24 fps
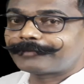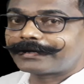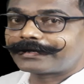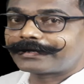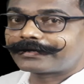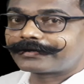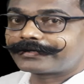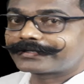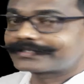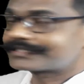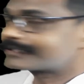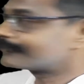
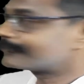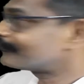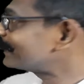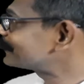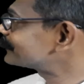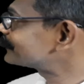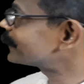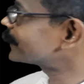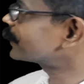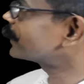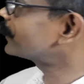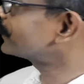matrix by
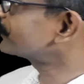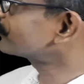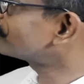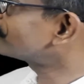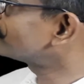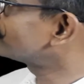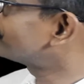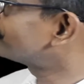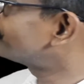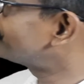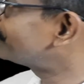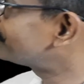second
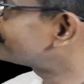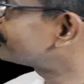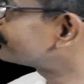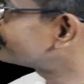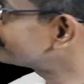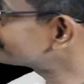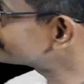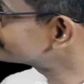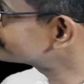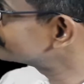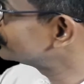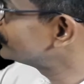column
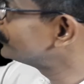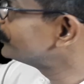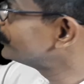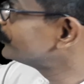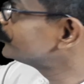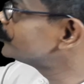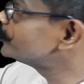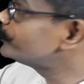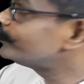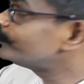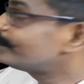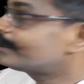matrix,
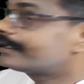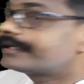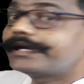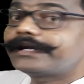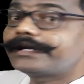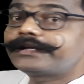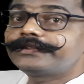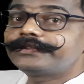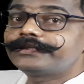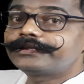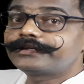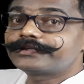you will
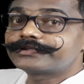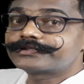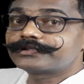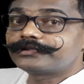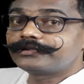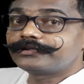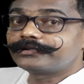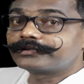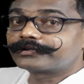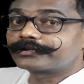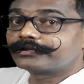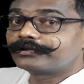get the
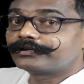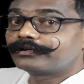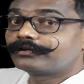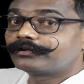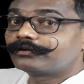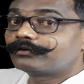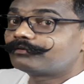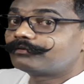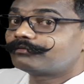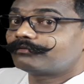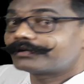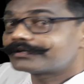result.
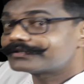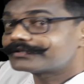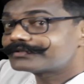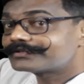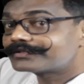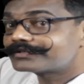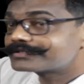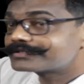What is the